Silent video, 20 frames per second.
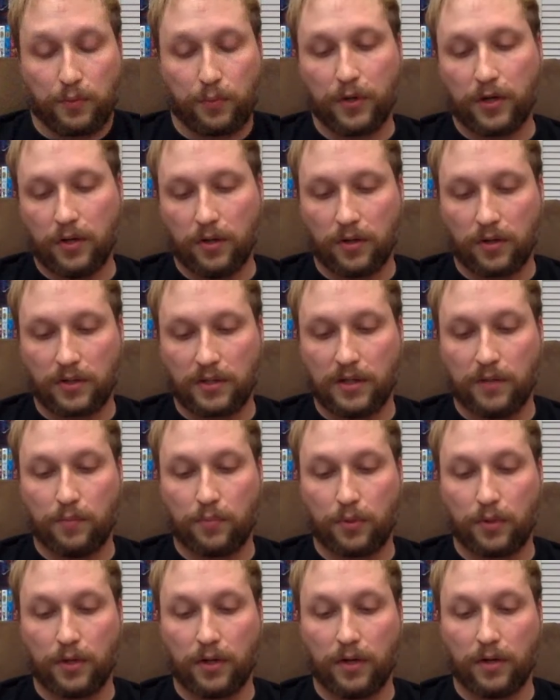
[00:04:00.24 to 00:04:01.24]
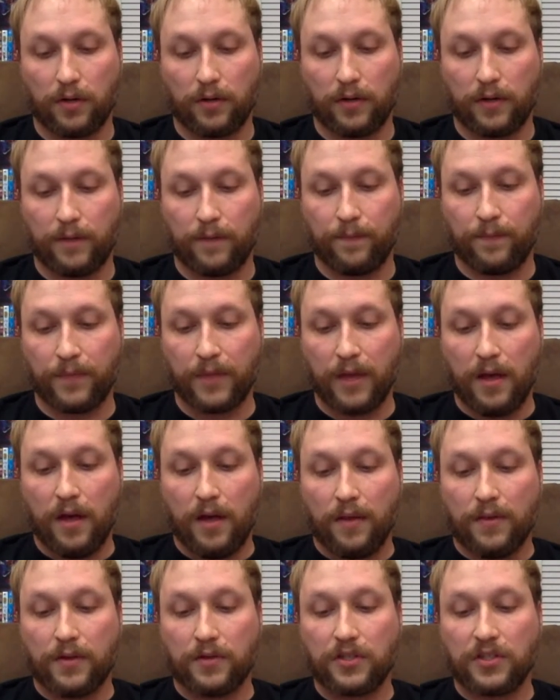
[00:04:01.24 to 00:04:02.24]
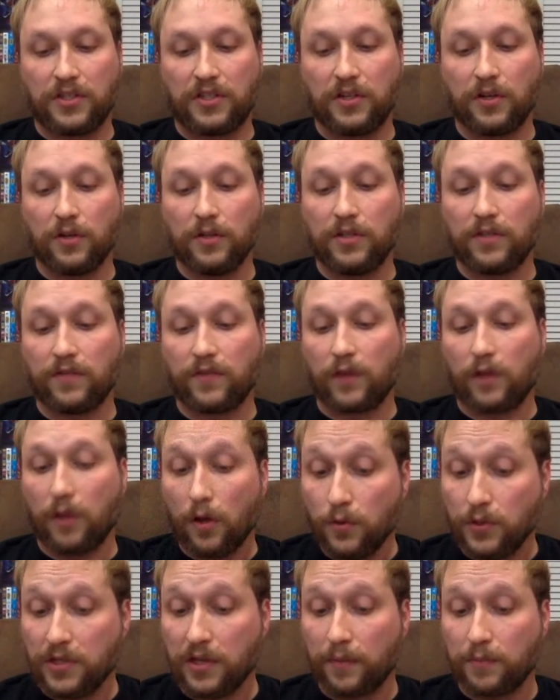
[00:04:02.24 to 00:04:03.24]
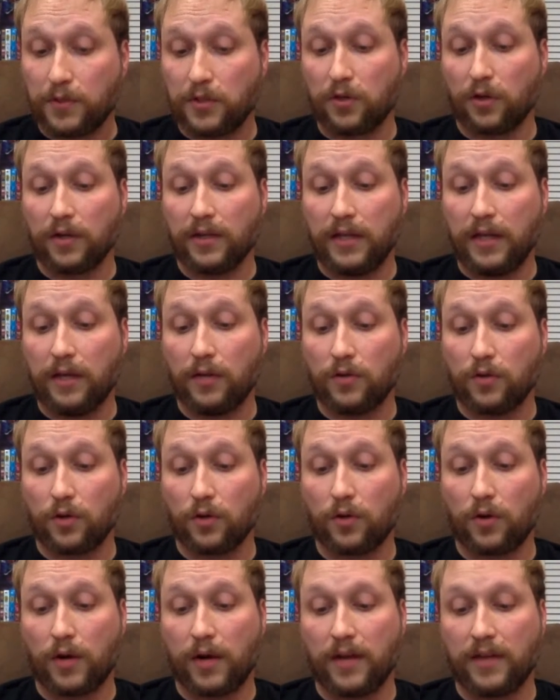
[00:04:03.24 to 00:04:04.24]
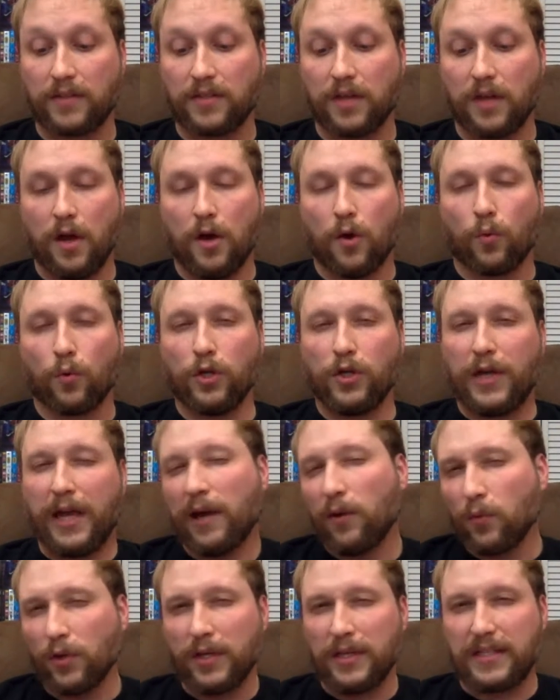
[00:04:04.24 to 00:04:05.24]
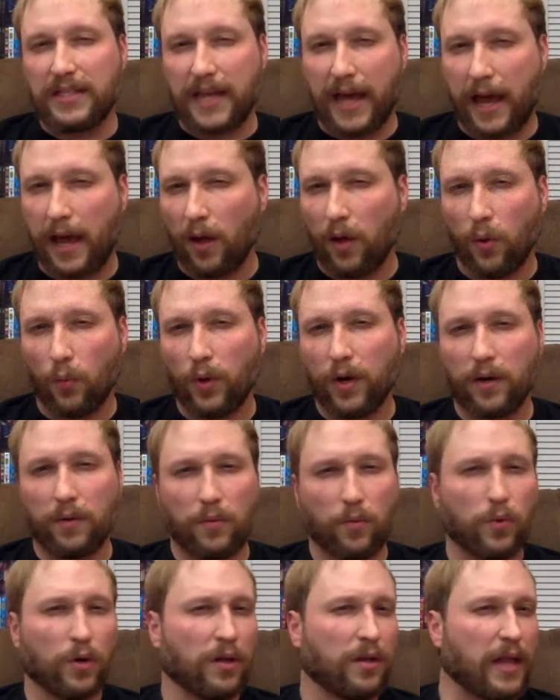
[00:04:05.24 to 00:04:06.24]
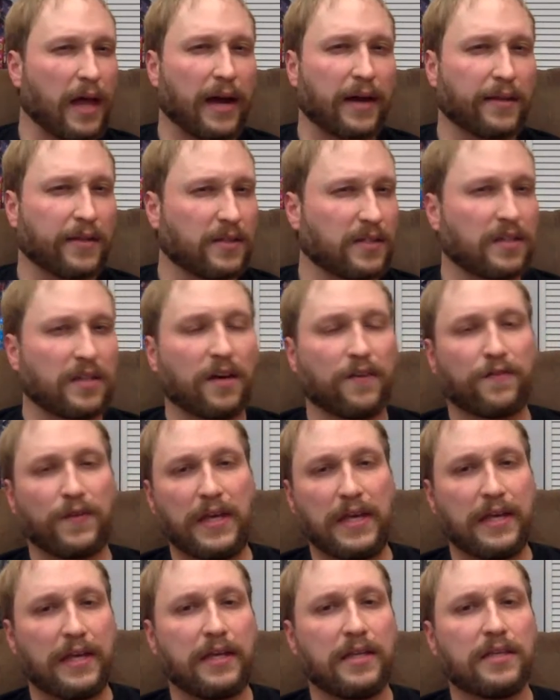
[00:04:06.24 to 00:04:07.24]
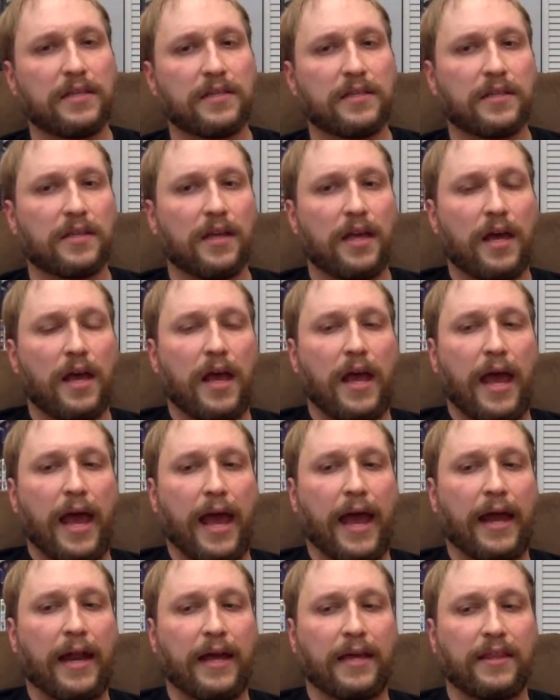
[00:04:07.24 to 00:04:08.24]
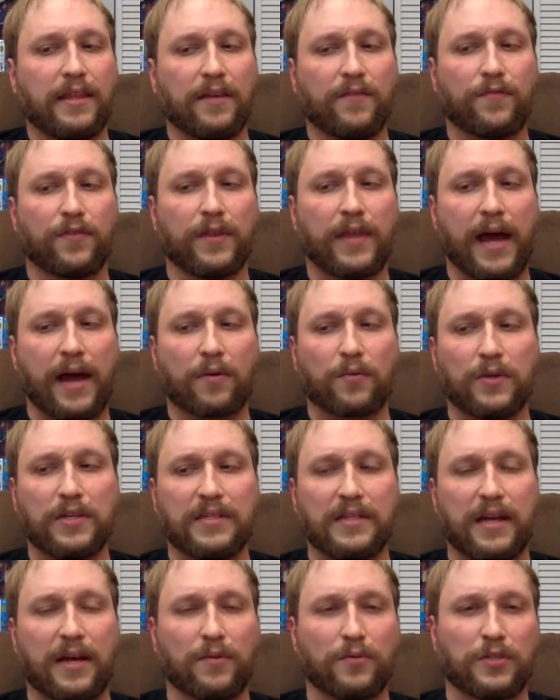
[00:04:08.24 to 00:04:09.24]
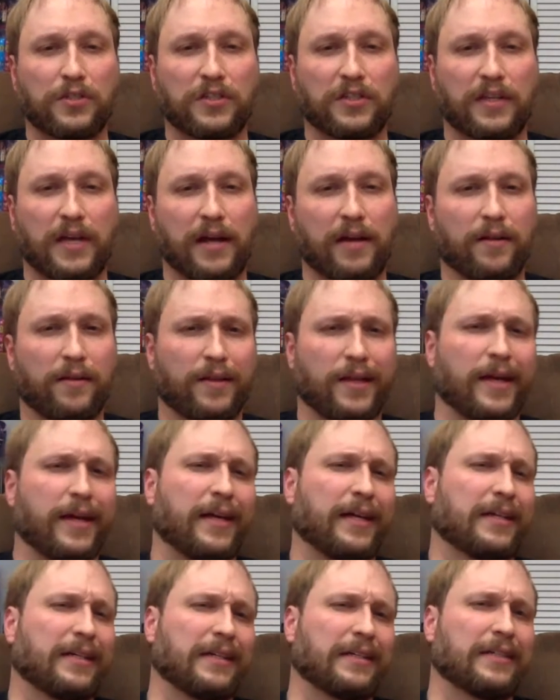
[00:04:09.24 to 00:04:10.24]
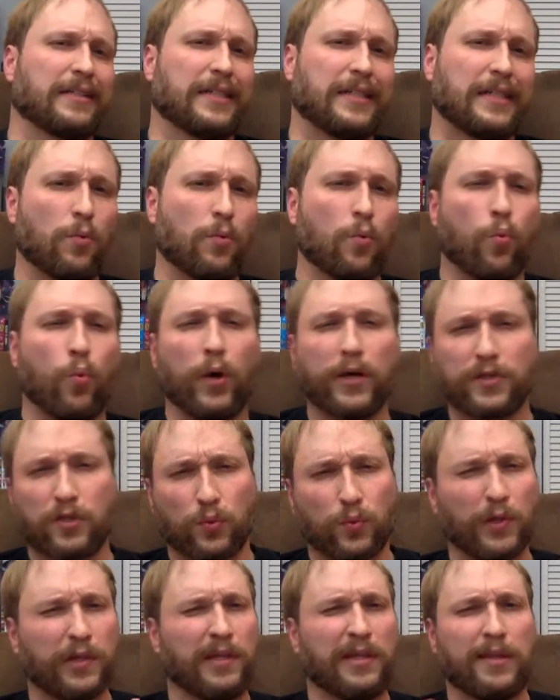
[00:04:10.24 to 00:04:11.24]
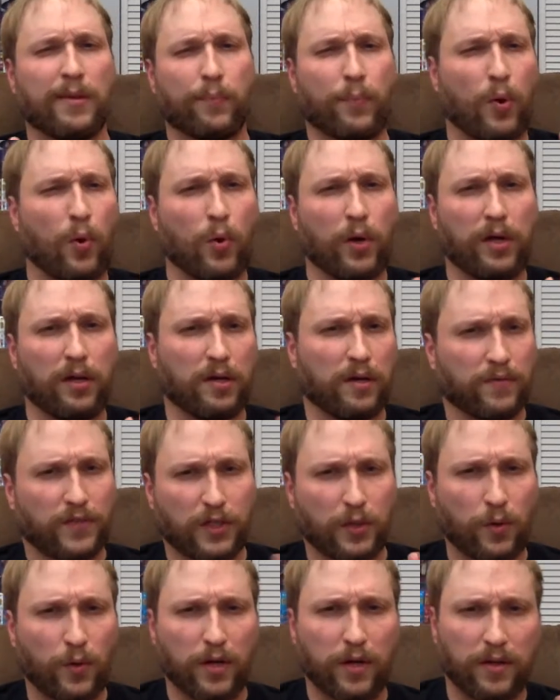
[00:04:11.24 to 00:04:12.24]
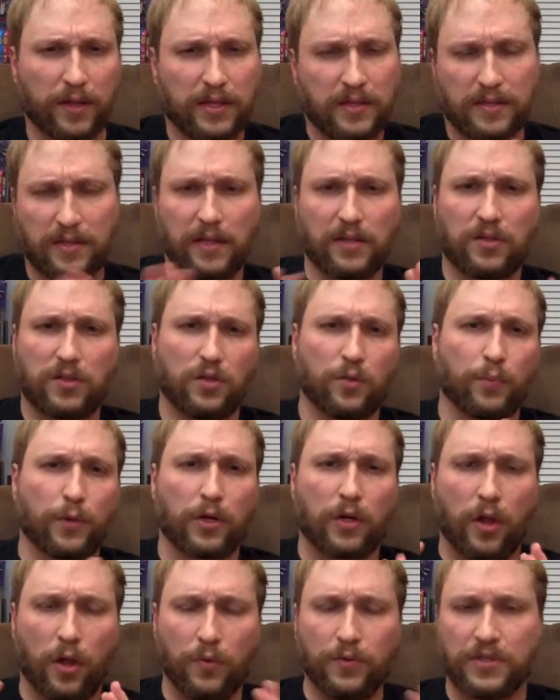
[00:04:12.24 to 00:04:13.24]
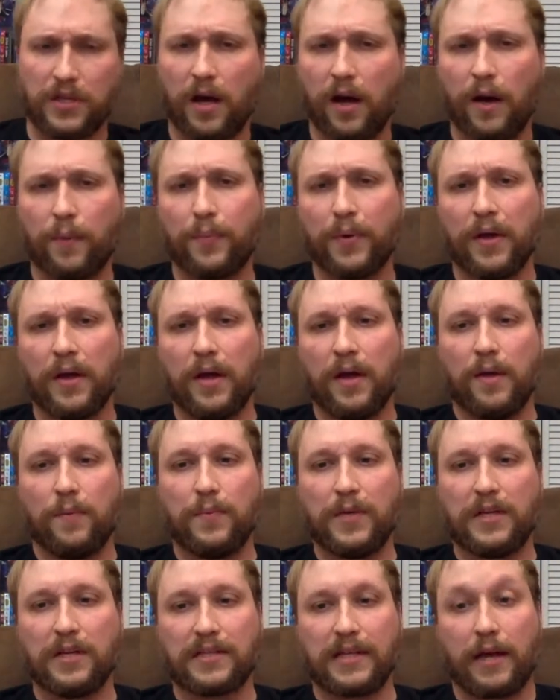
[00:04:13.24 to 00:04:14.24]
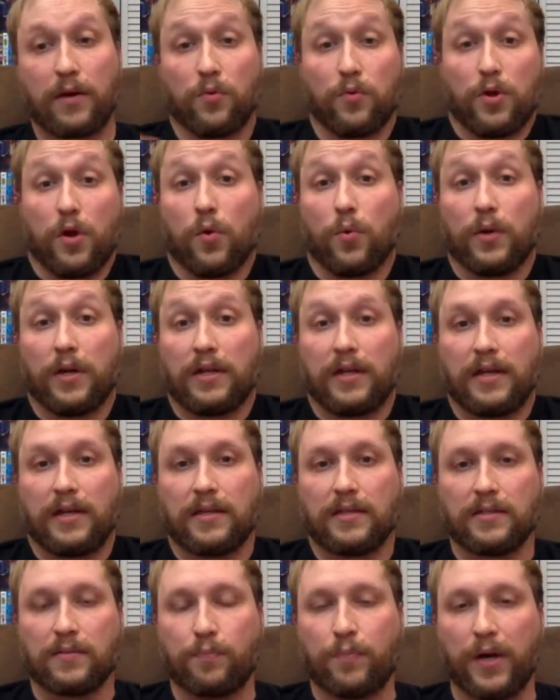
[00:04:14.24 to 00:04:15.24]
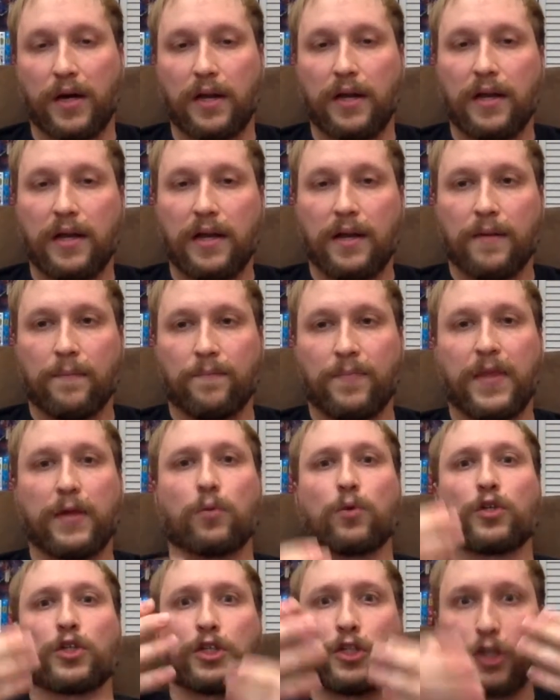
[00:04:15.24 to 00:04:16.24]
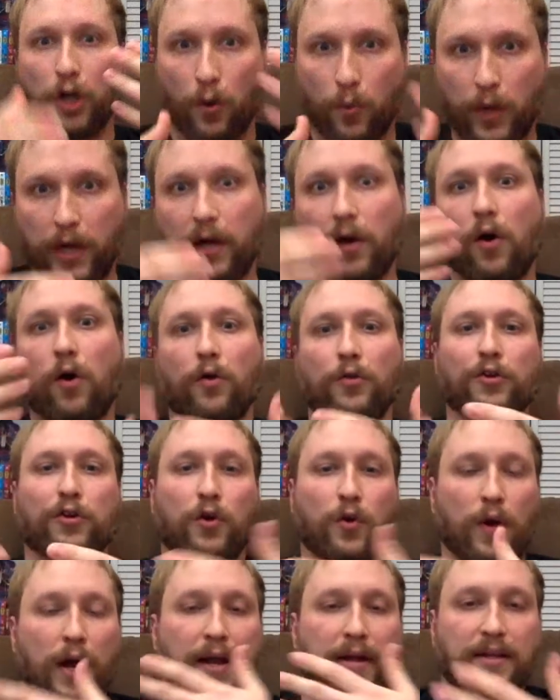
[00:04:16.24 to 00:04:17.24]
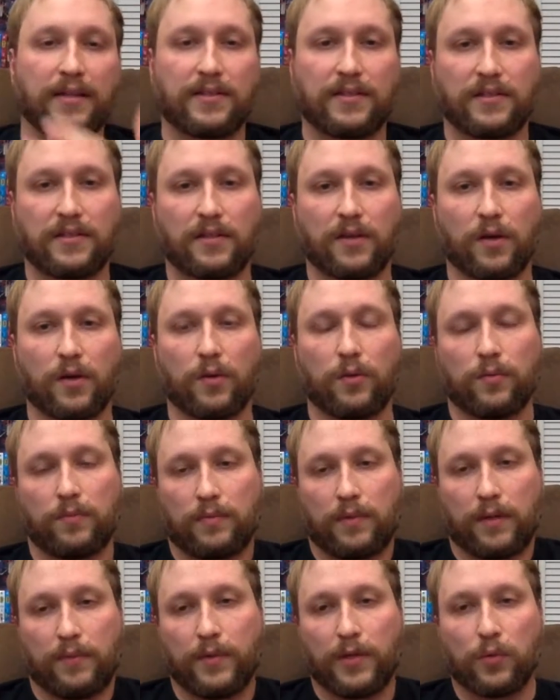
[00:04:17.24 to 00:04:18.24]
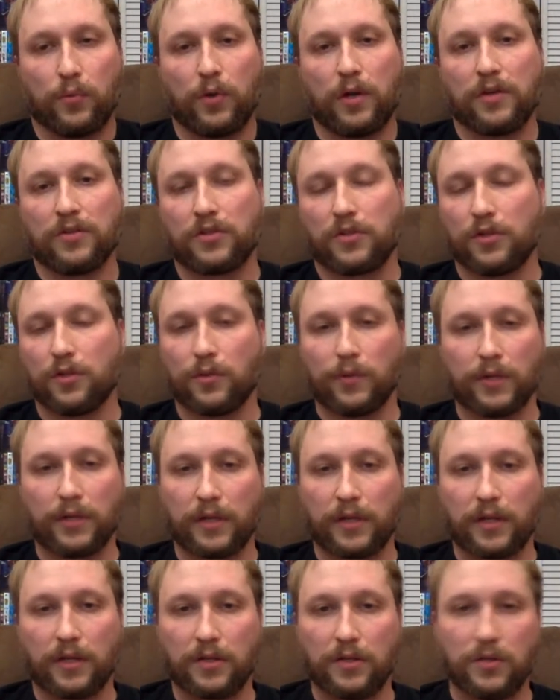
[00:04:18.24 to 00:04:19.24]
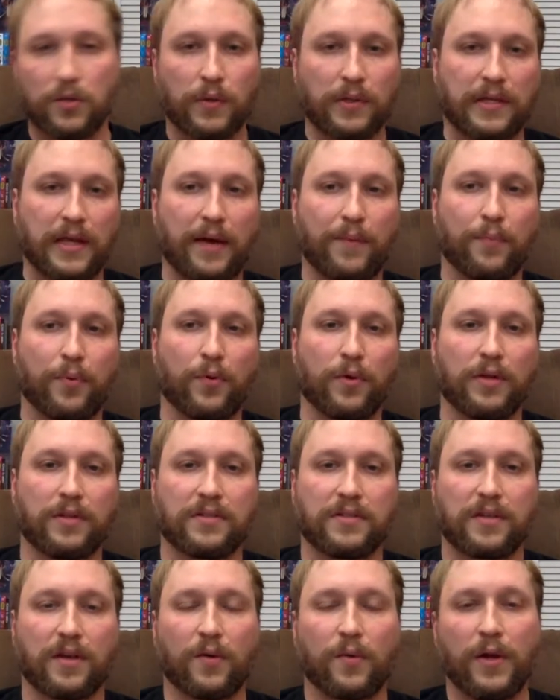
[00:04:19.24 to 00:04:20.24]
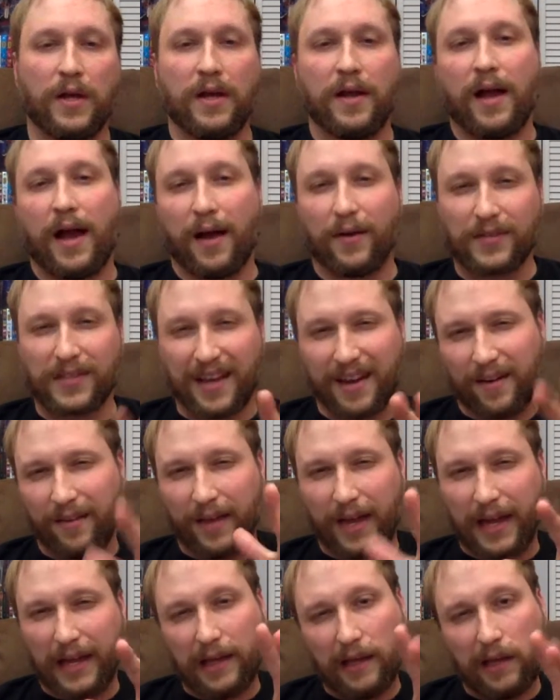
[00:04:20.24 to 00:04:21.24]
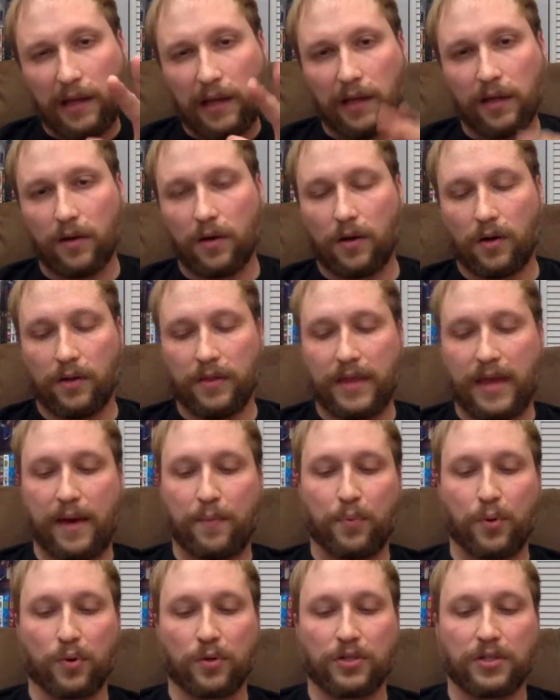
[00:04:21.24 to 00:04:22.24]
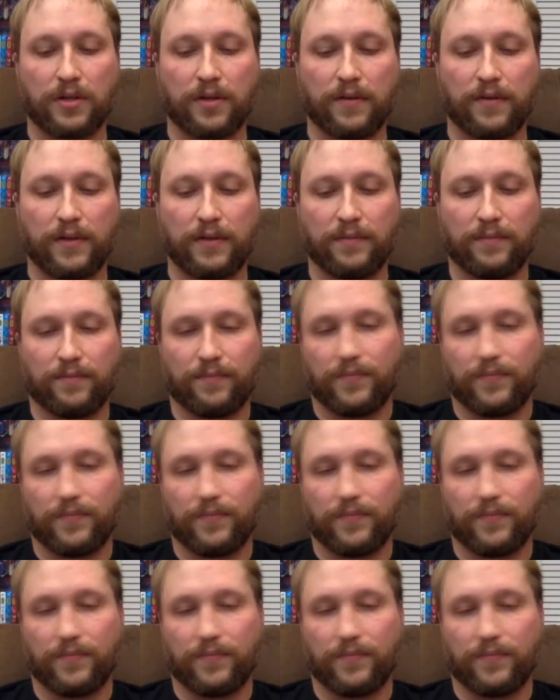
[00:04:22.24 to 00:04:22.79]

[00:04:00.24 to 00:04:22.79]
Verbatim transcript: pretty hooked in pretty early. There's a series of close-ups during the intro credits where you can't really tell what a lot of the stuff is. And I think for that reason, I was just kind of like, what's really the point of showing all these things super close up? Because I don't know what it is, but they were showing all the credits. So, I mean, what else are you really going to do at that point? So I was kind of like, eh, on that portion of it.